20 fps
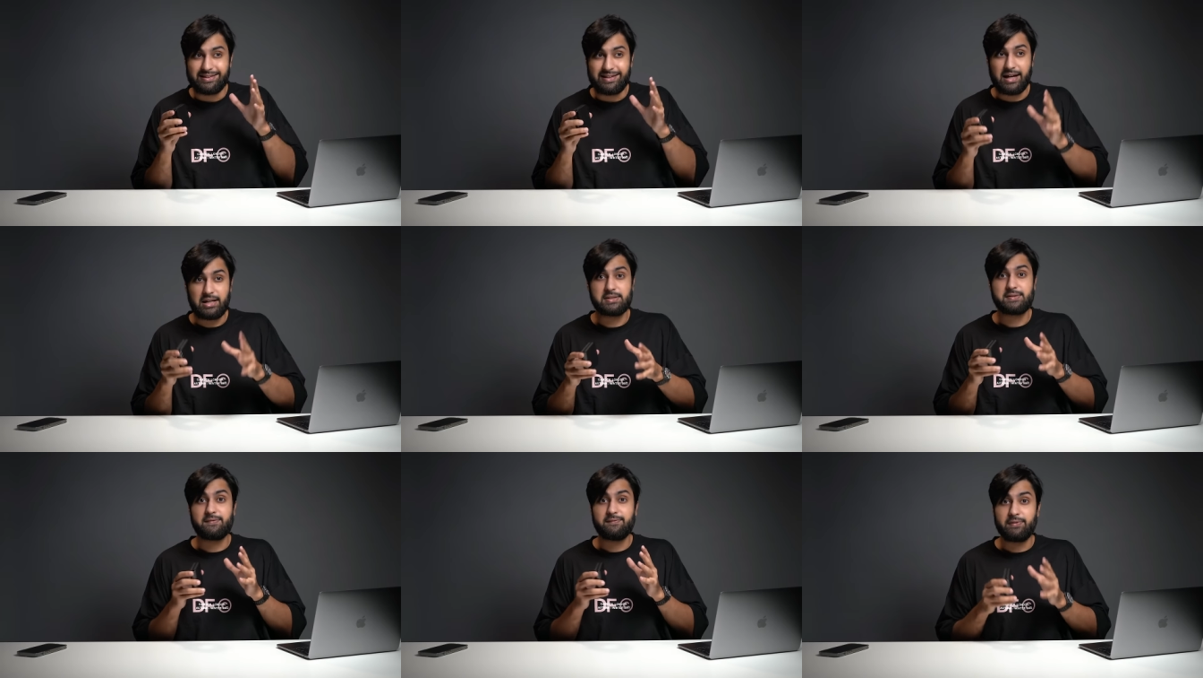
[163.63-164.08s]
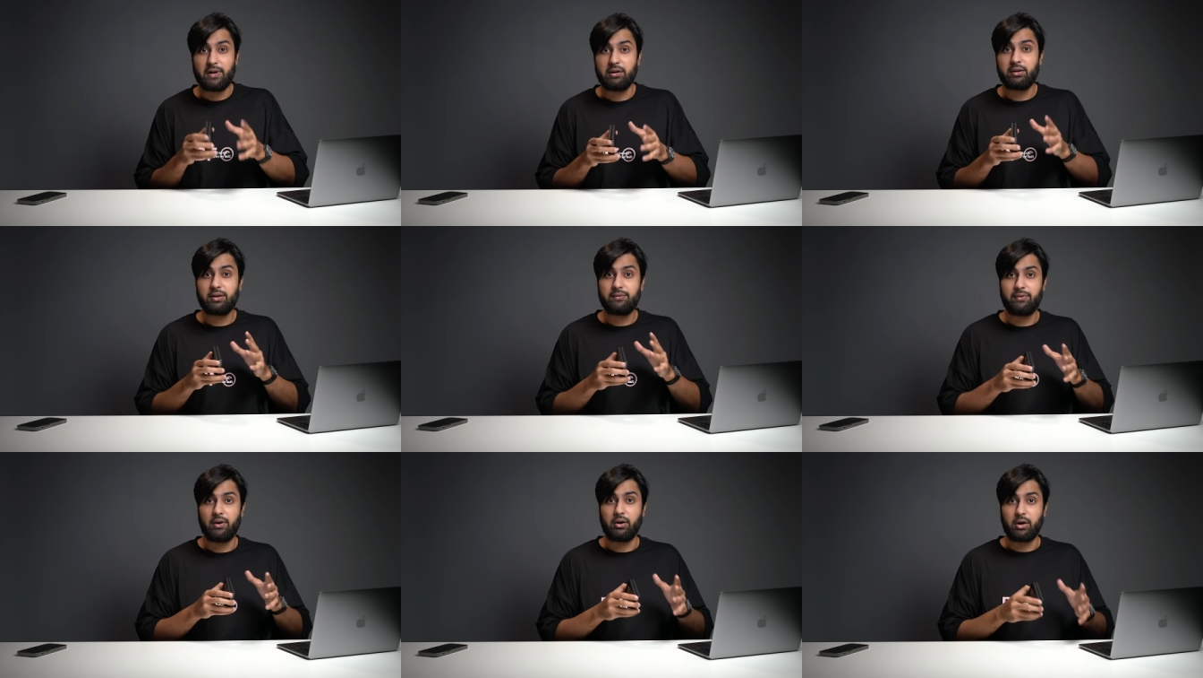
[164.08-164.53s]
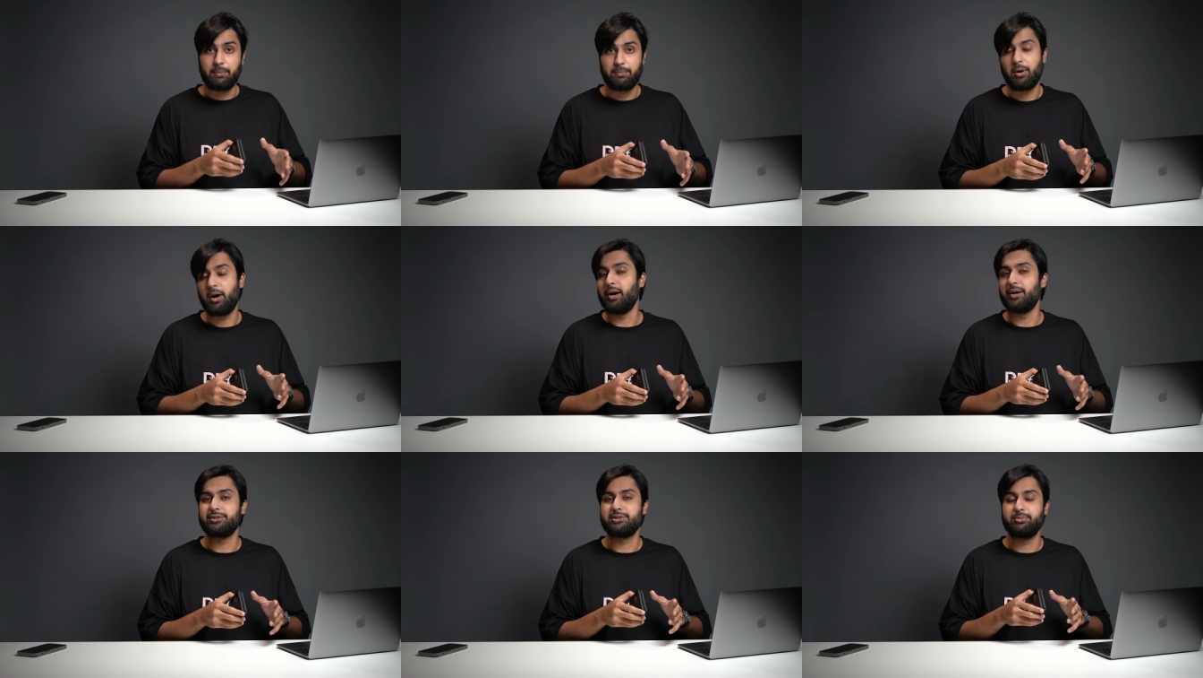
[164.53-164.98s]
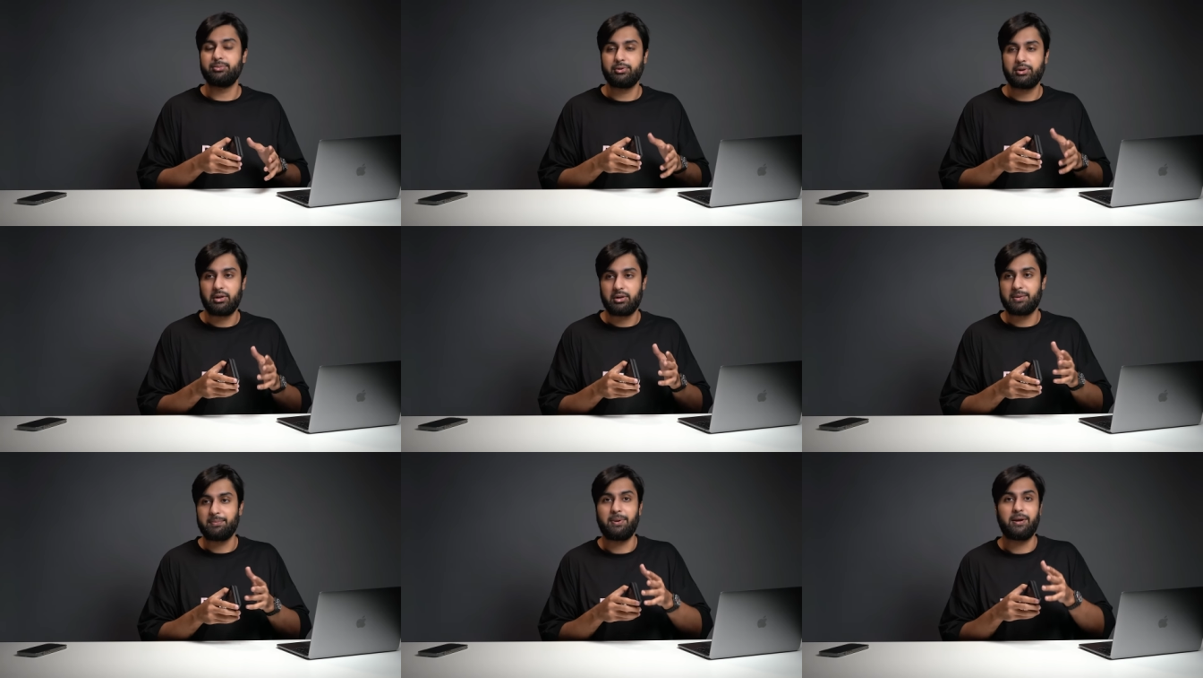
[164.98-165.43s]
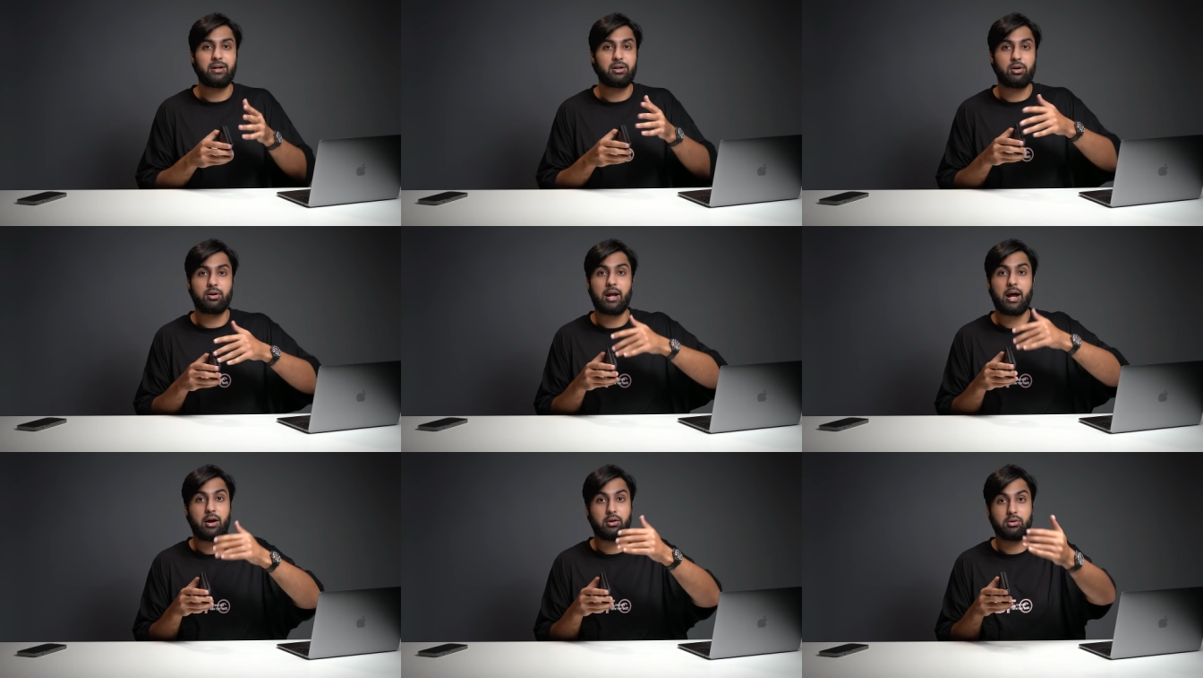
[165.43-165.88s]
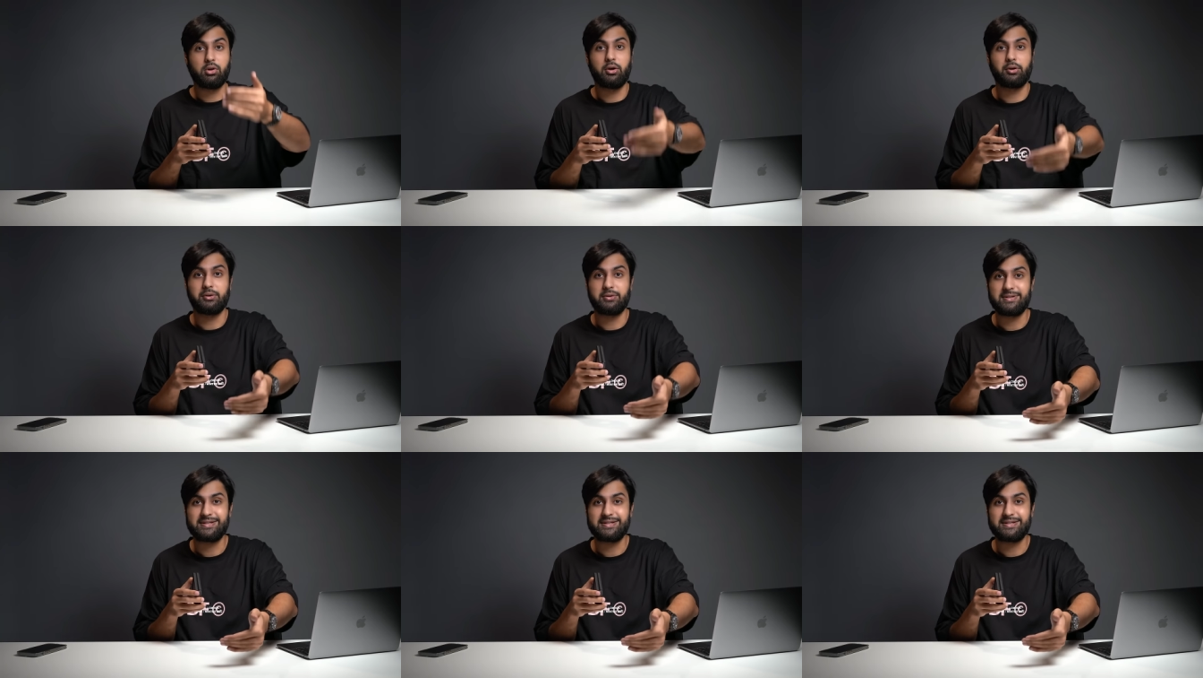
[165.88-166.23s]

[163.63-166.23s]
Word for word: That's very, very possible now, depending on how long you